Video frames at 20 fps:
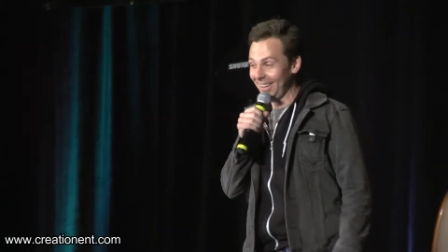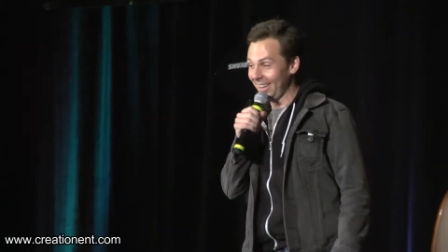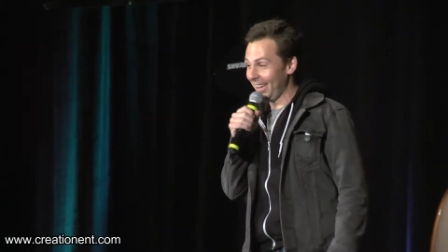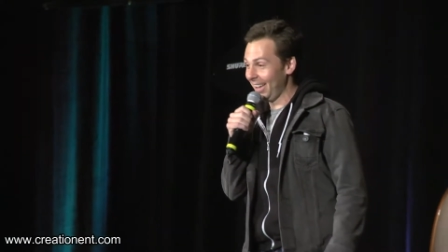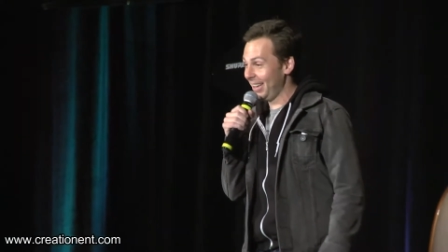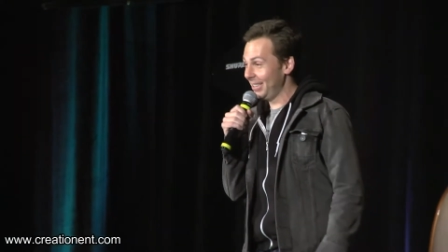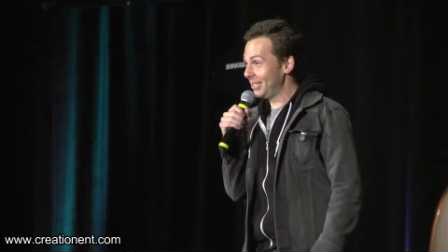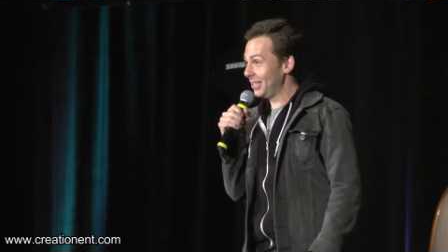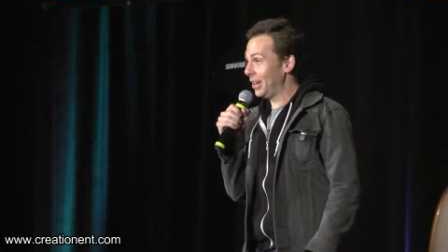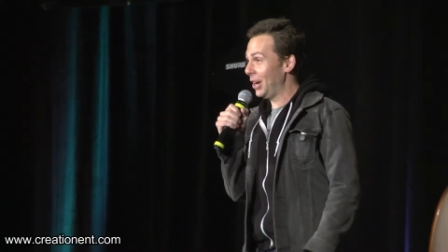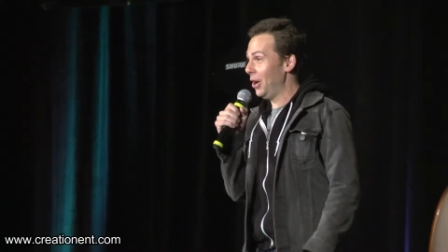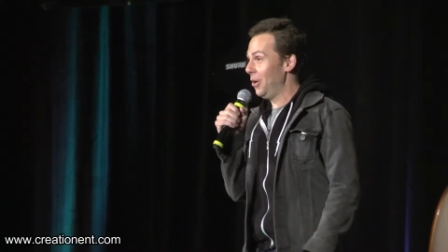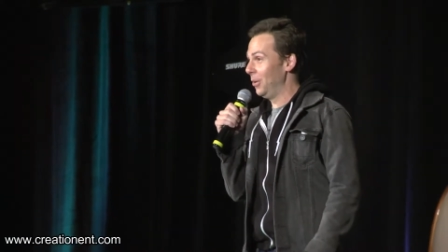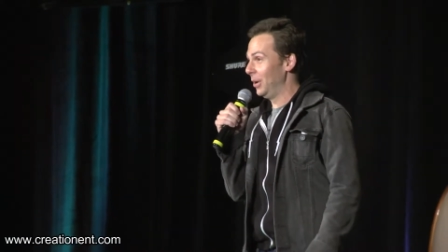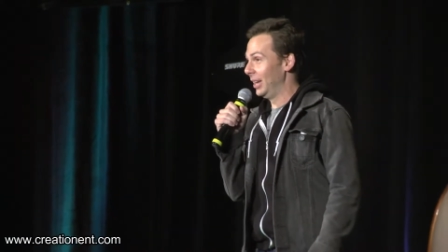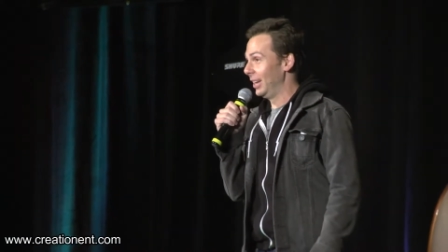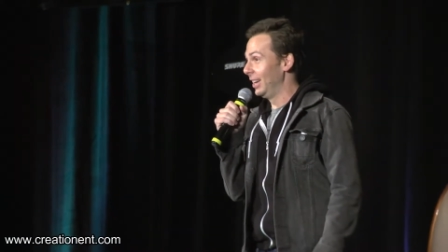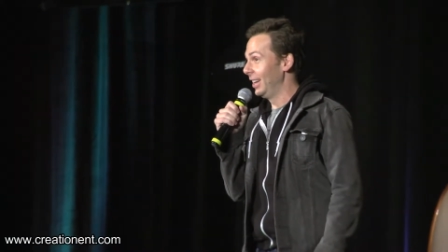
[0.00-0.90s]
How's it going?